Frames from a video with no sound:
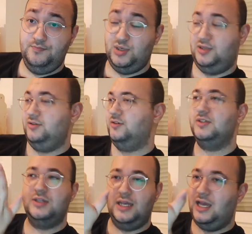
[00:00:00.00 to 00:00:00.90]

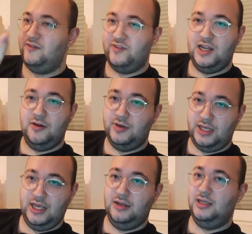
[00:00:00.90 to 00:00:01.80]
because every now and
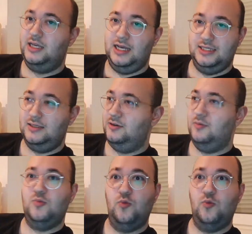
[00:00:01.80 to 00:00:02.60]
again he has like